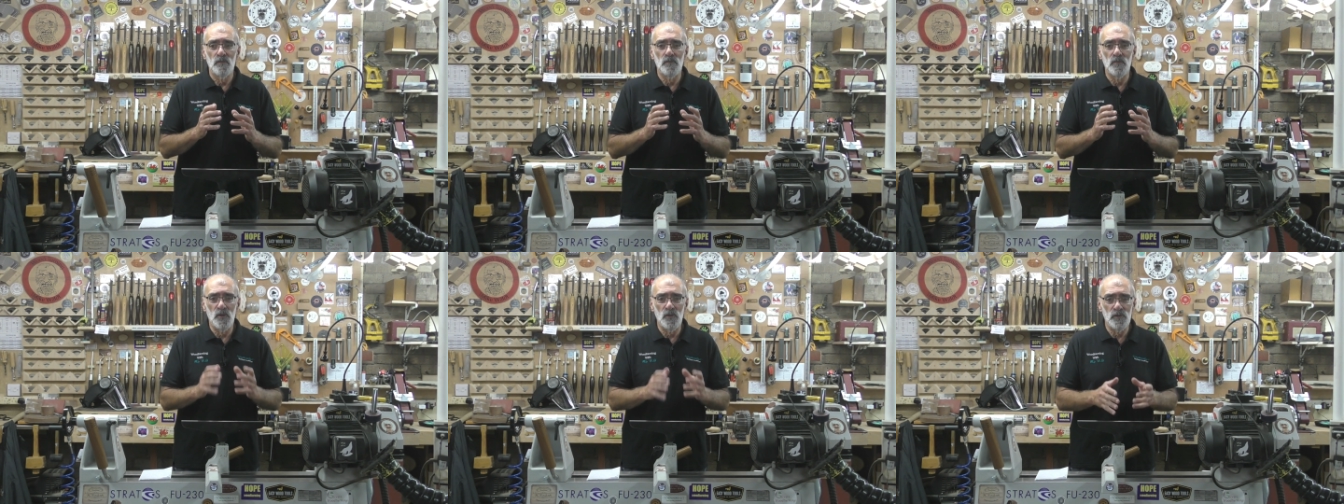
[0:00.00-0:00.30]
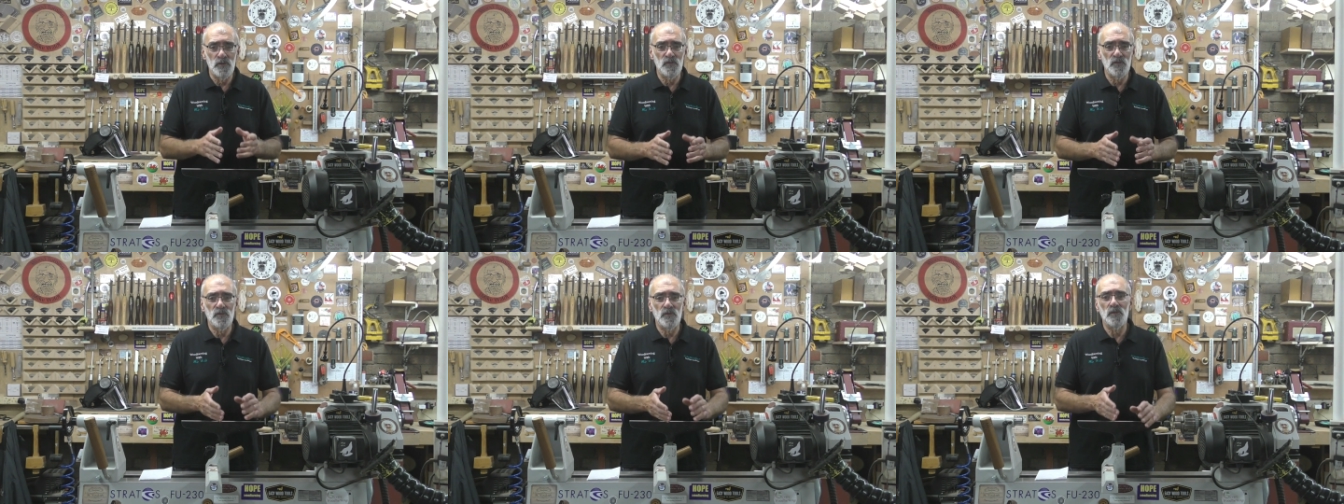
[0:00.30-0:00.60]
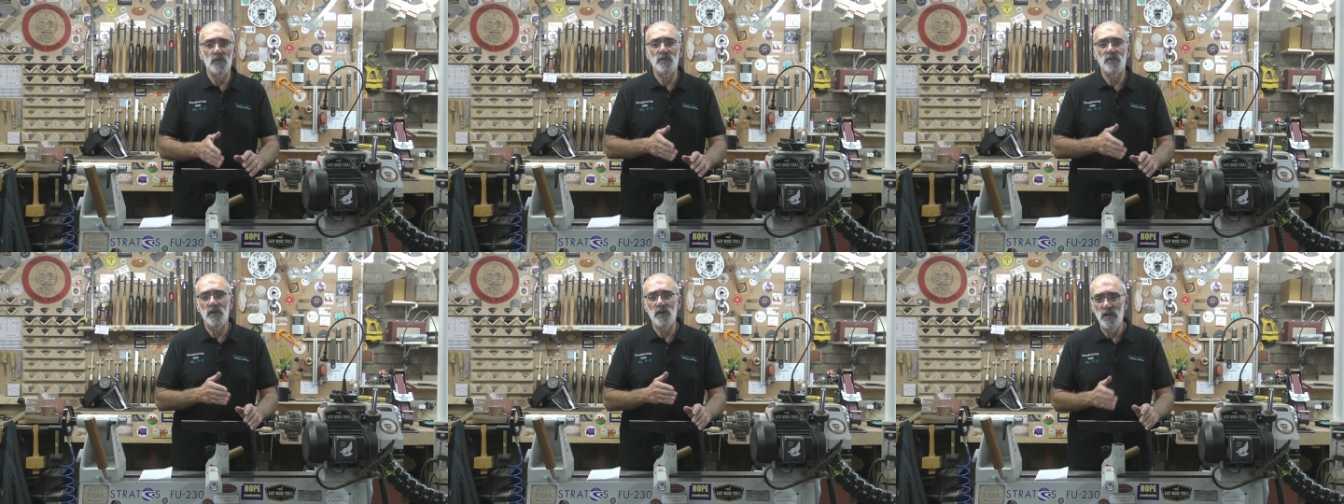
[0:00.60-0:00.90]

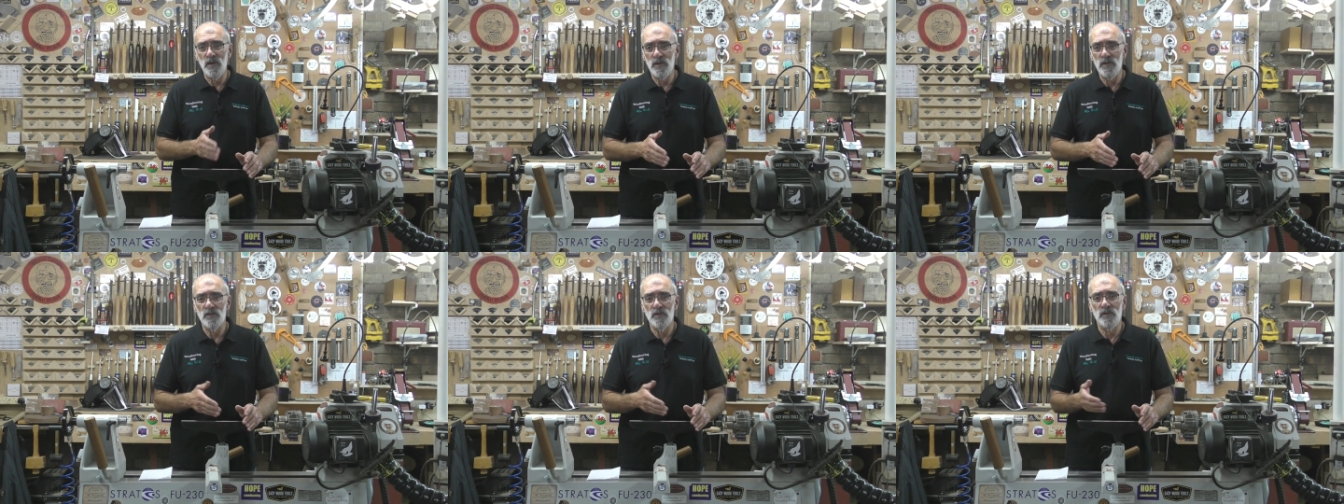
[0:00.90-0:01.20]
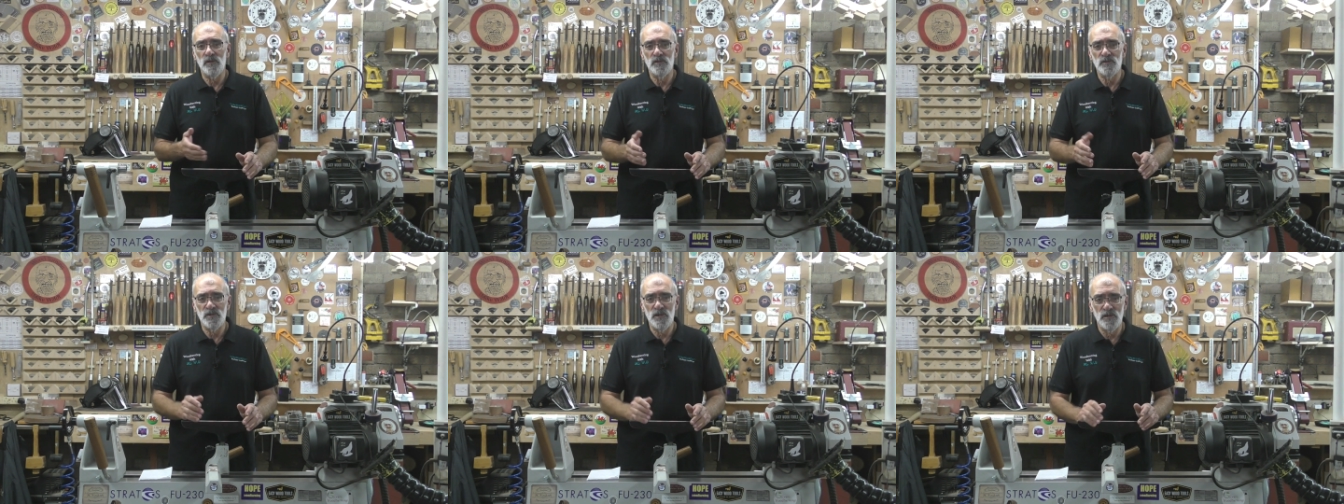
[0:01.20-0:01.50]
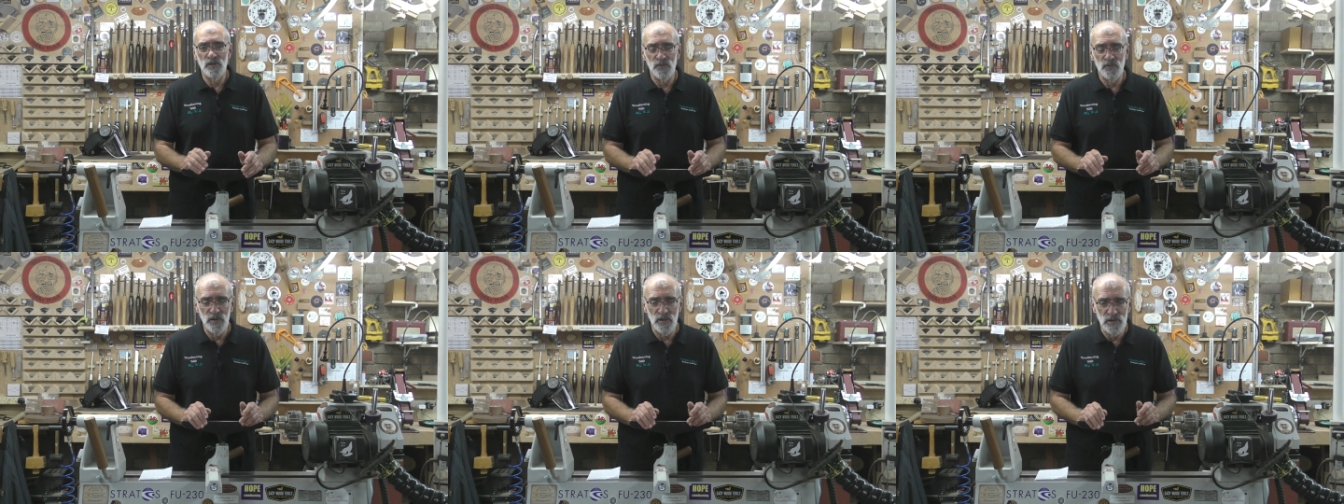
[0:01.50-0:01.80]
mindful of the heat that you're
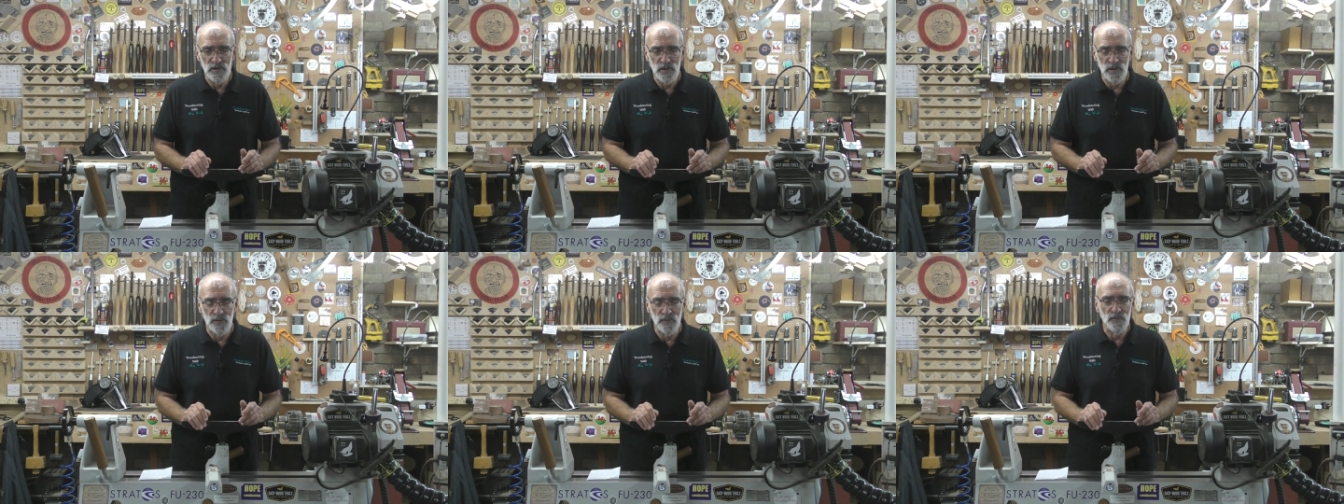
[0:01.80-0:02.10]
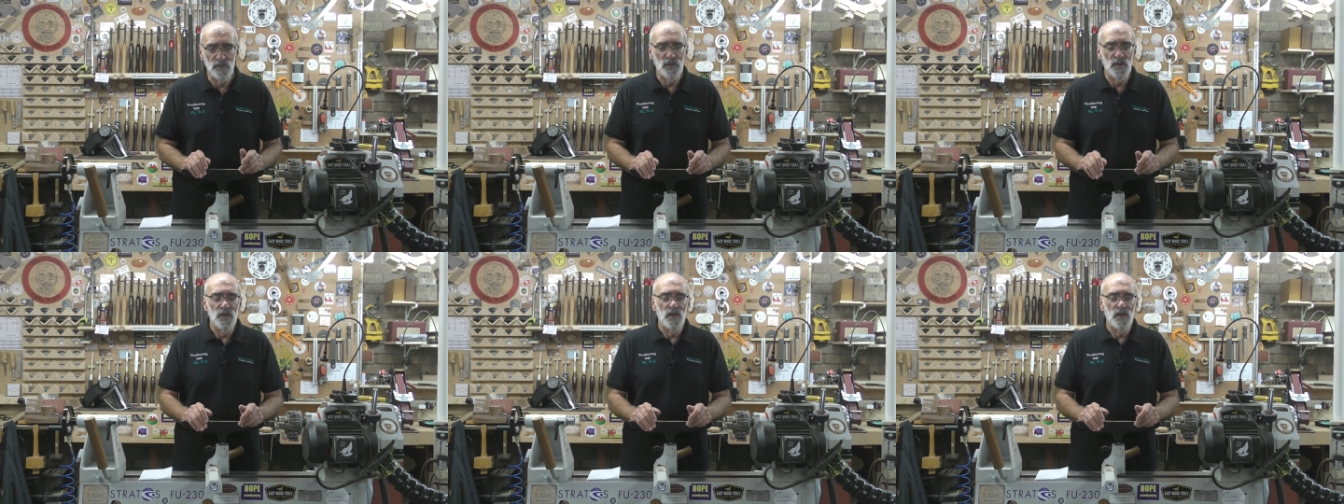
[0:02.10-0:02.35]
generating.